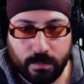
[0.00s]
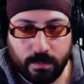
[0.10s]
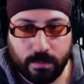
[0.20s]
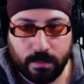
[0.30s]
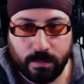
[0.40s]

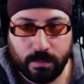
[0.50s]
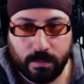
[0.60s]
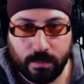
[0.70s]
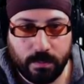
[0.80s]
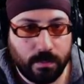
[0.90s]

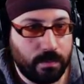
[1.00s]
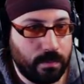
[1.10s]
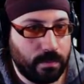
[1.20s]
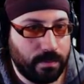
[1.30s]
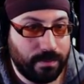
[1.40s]

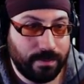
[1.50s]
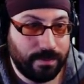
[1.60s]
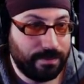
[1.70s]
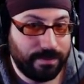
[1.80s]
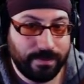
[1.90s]

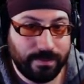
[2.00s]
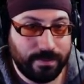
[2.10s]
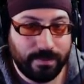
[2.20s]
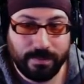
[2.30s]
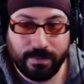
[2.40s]

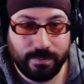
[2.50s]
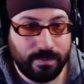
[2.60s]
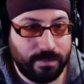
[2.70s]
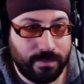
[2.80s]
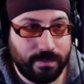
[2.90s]

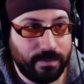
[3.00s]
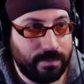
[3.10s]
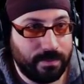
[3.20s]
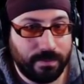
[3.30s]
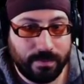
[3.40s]

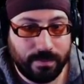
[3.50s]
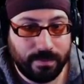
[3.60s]
Nobody speaks.